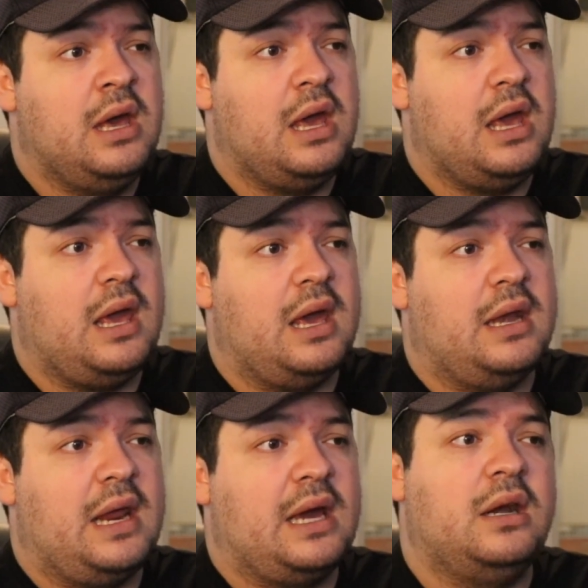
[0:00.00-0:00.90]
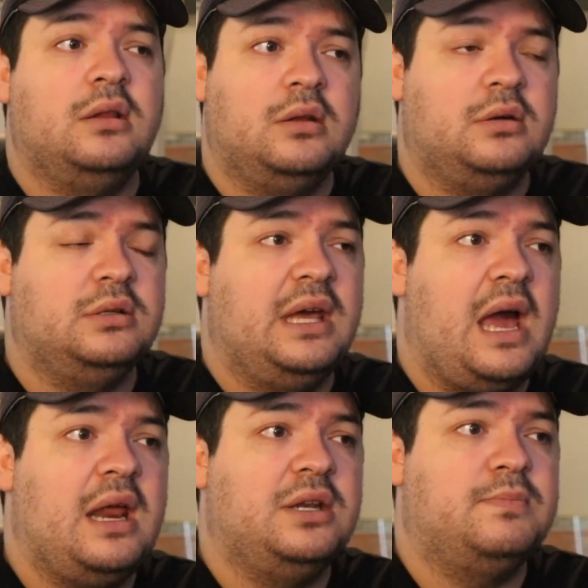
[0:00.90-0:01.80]
and I kind of learned that I
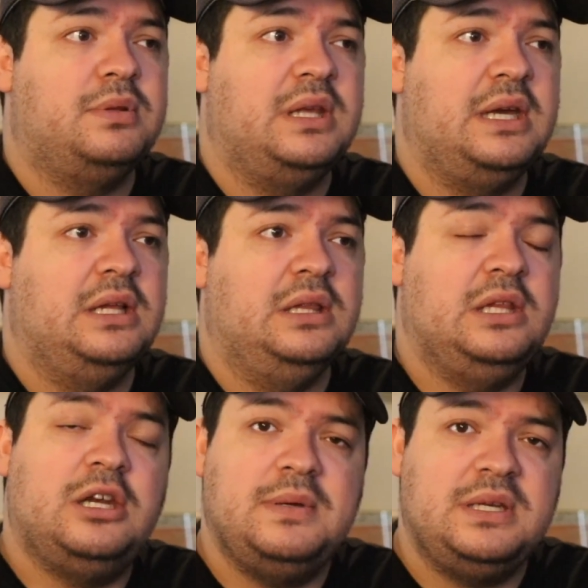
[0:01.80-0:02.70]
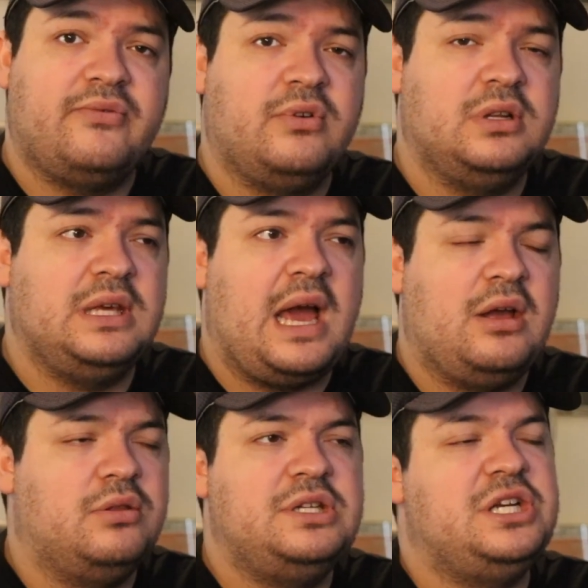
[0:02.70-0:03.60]
had to play it a little bit differently. I
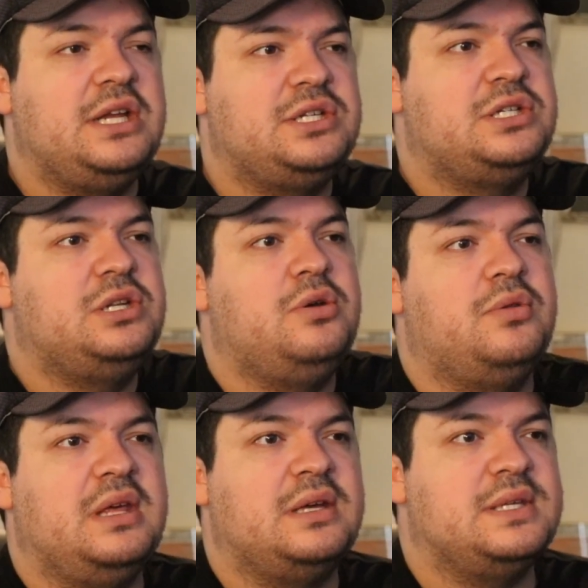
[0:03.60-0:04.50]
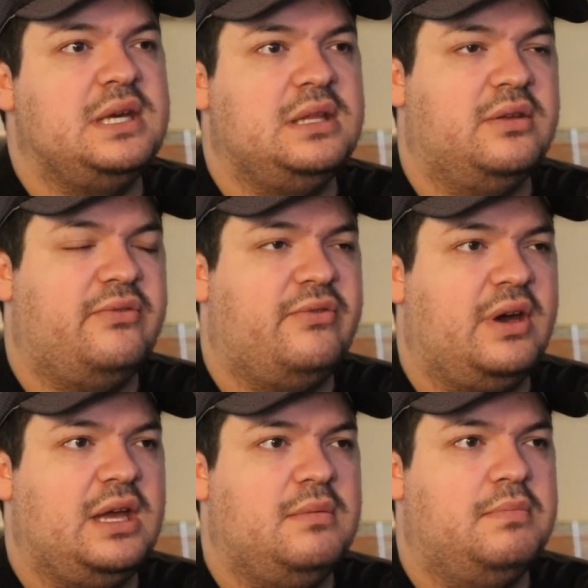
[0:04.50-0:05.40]
only changed two things in the
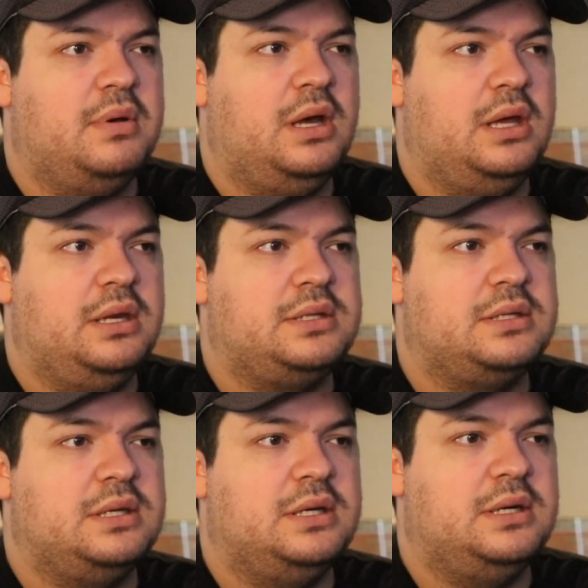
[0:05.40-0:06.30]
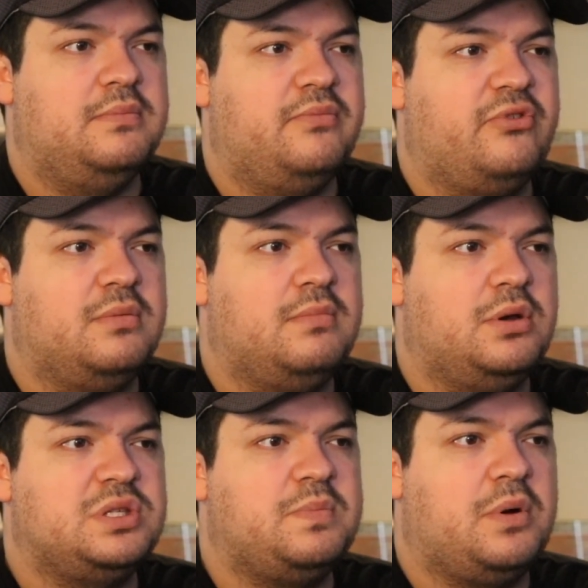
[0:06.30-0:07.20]
fight, but um, for the
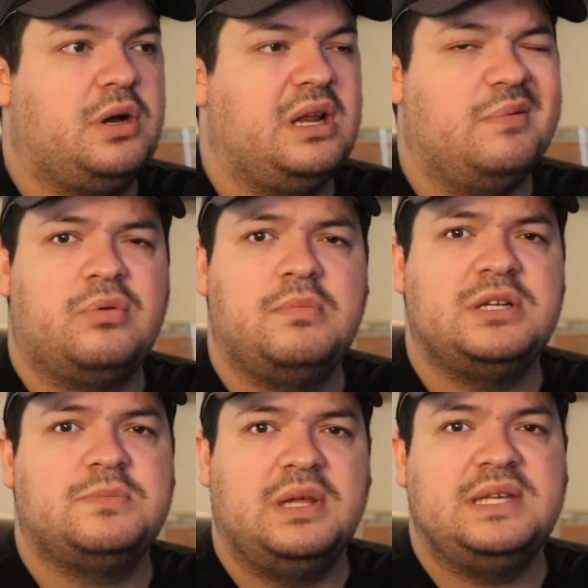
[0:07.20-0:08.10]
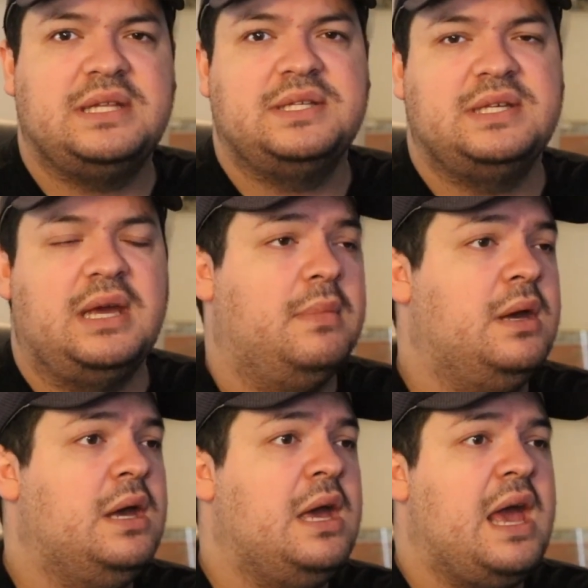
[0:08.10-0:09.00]
most part, it pretty much plays out the same.
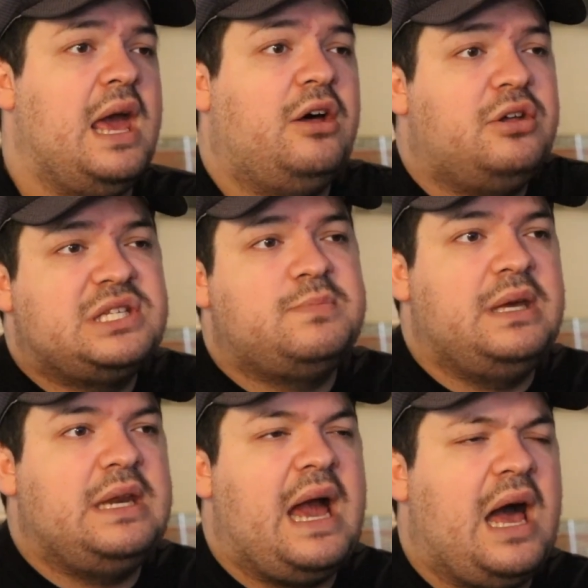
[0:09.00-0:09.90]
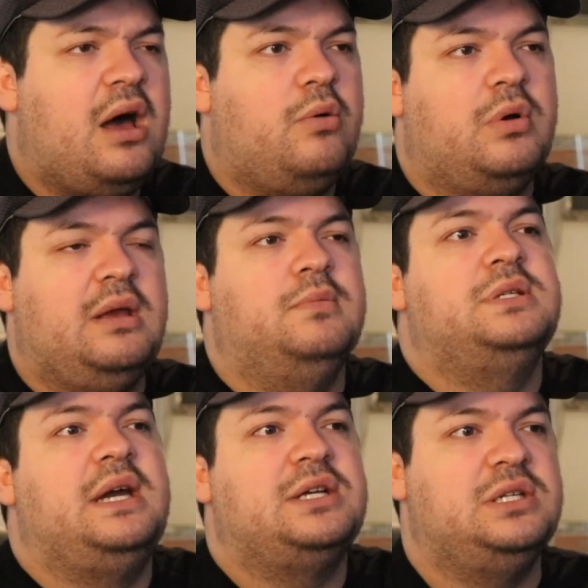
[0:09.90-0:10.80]
And I'll explain how we're able
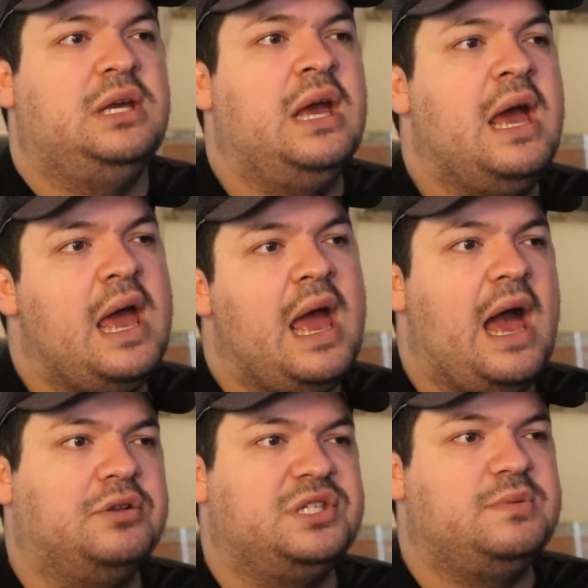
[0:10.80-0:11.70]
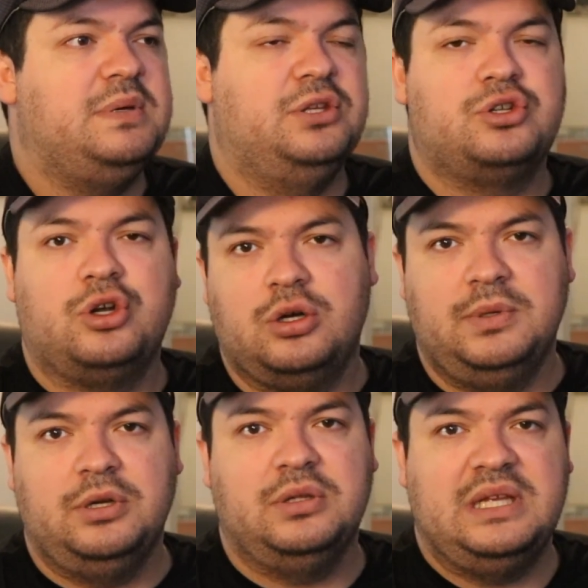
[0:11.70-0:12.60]
to actually outspeed the charging
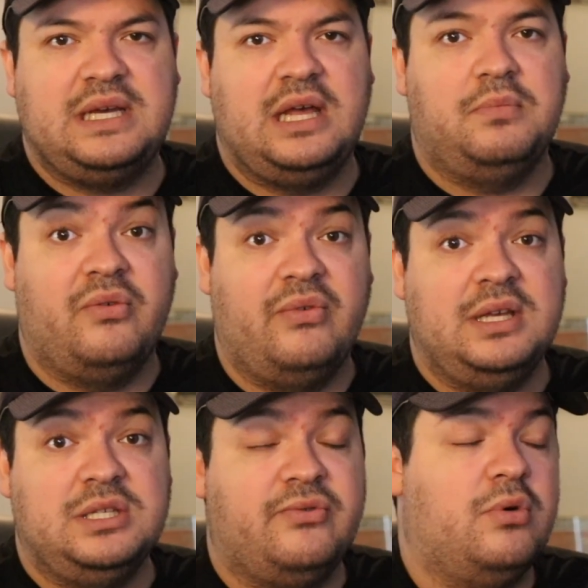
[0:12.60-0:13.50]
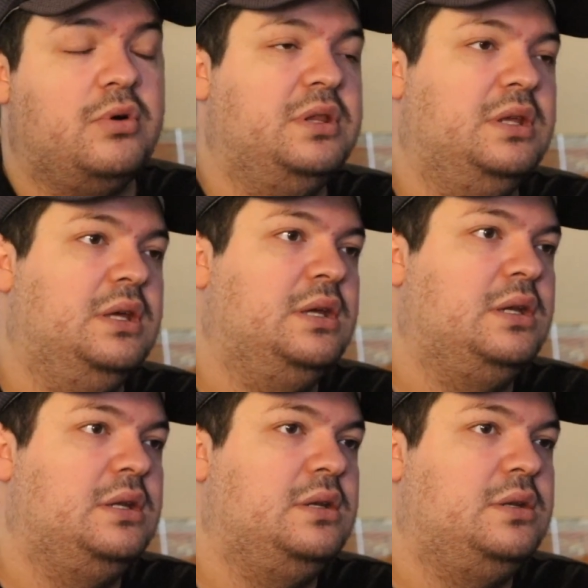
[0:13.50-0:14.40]
meter that Talon provides for the
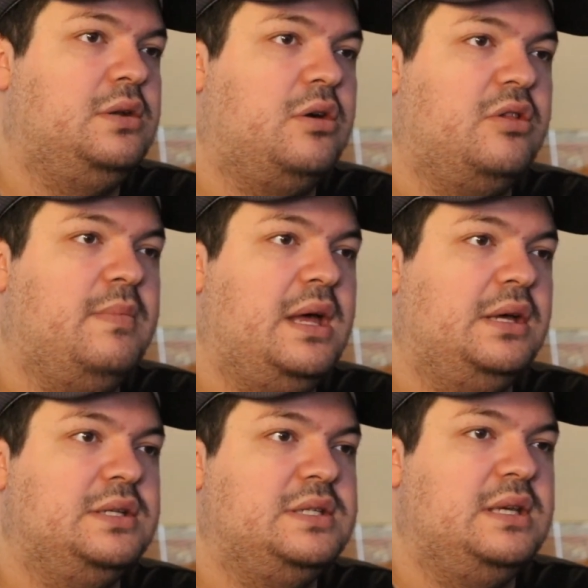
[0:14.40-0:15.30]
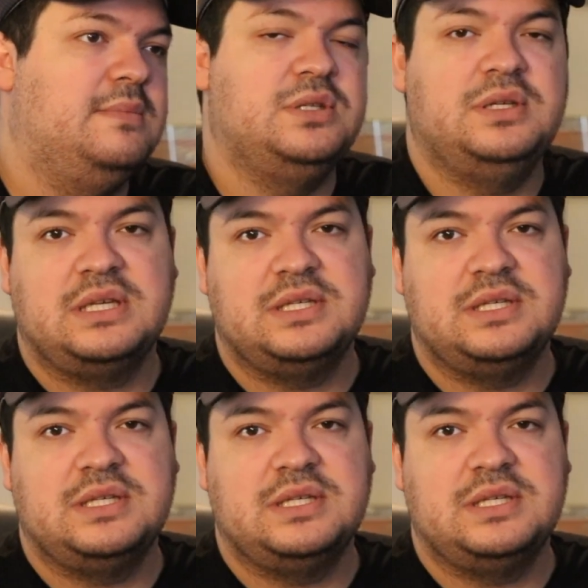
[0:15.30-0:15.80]
Darth Malgus team. So let's get